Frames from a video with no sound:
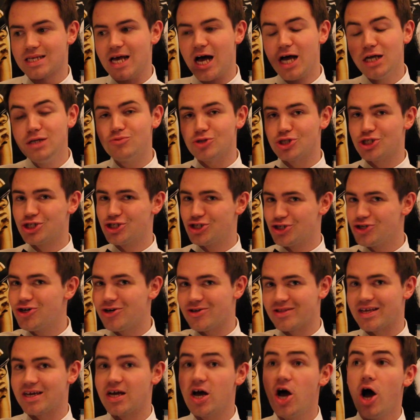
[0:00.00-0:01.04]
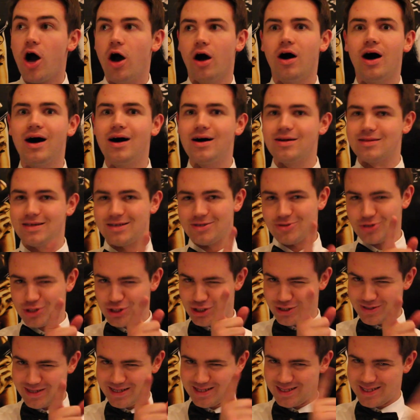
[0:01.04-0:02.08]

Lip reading: I was sure that, they're not showing